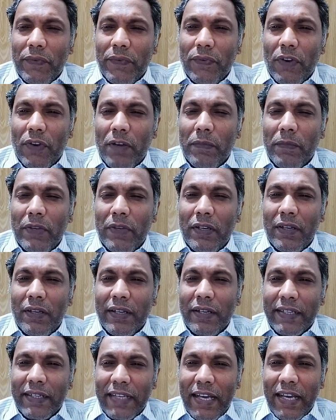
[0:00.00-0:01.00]
a
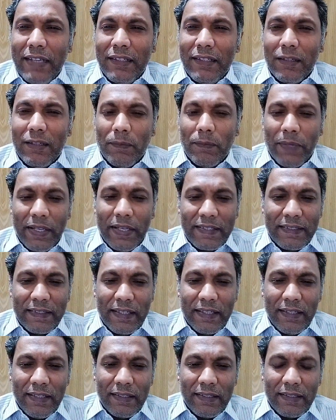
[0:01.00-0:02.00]
former Kenyan
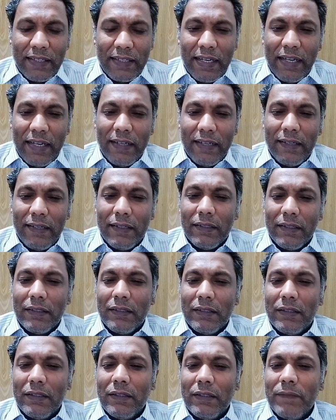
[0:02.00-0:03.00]
president, and
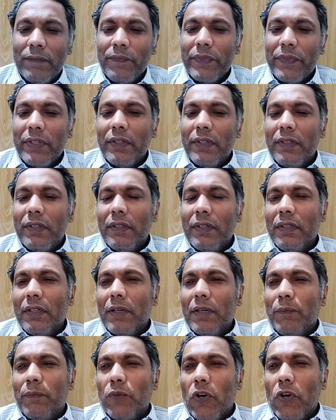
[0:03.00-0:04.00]

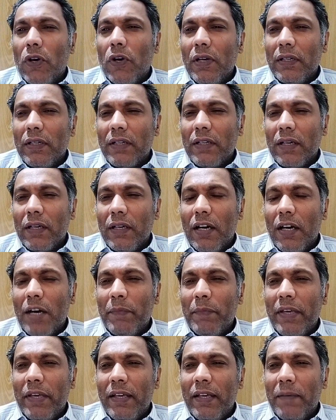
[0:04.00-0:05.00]
Paul
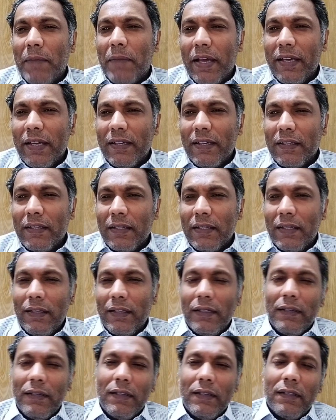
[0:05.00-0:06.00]
Kagame, my
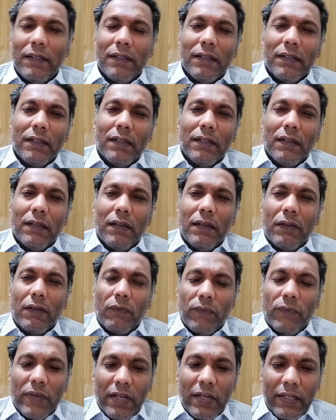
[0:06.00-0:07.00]
uncle,
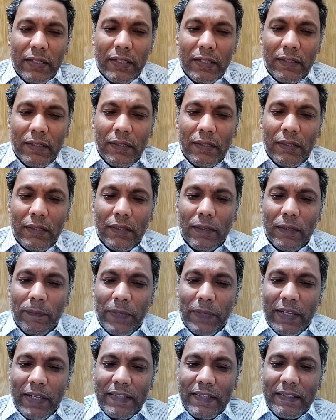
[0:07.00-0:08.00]
Rwandan
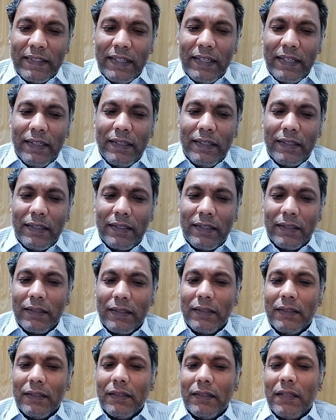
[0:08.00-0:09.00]
president,
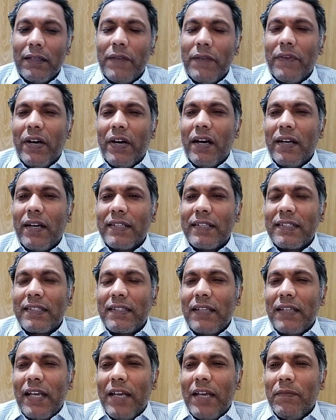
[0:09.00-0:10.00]
have
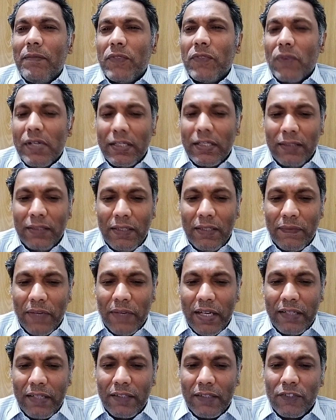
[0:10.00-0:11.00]
asked M23
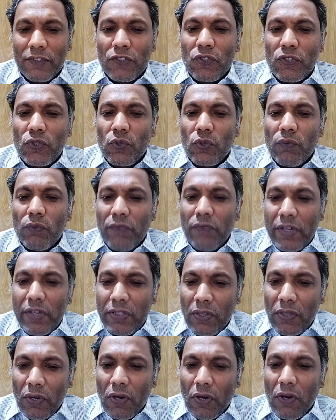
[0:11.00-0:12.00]
fighters to
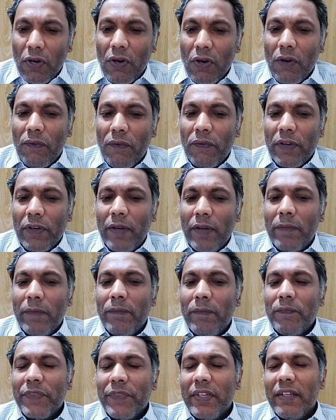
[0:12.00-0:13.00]
withdraw
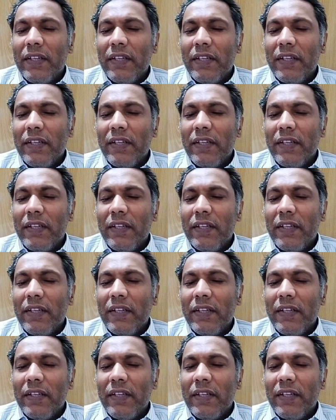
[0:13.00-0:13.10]
from